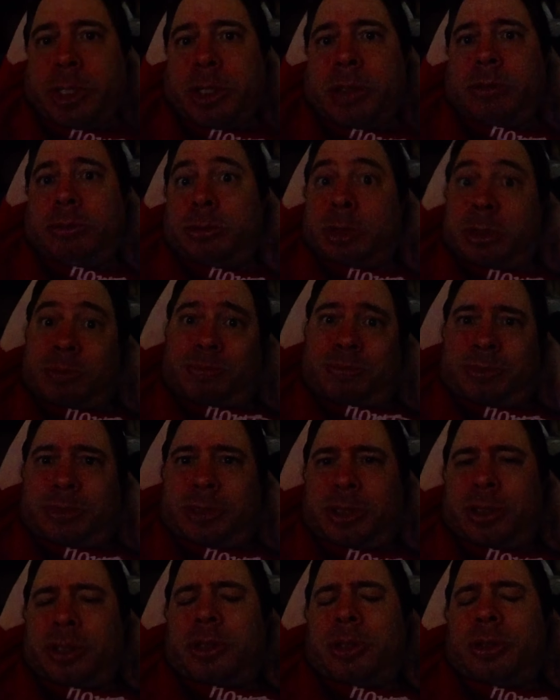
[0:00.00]
Well,
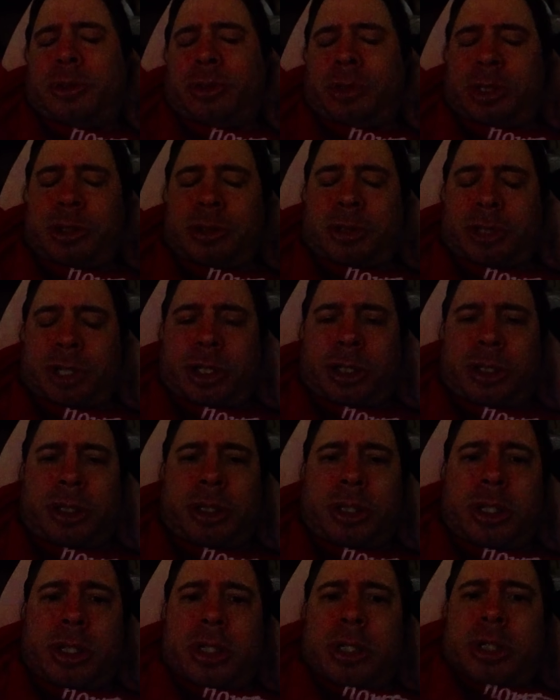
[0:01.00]
this earlier tonight,
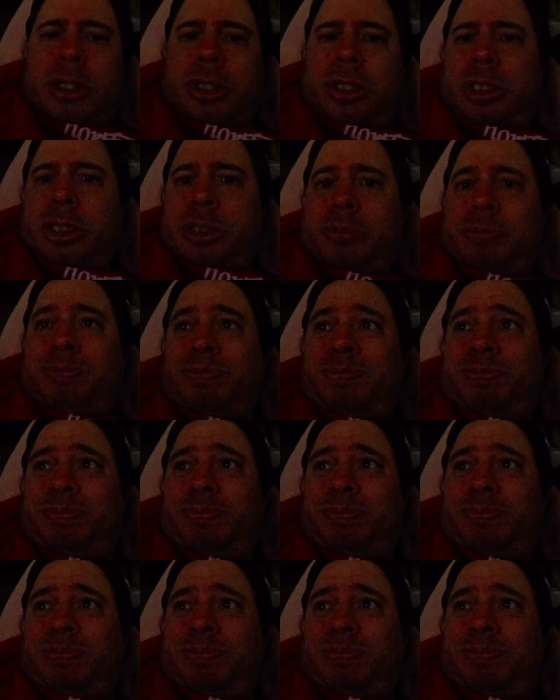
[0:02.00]
on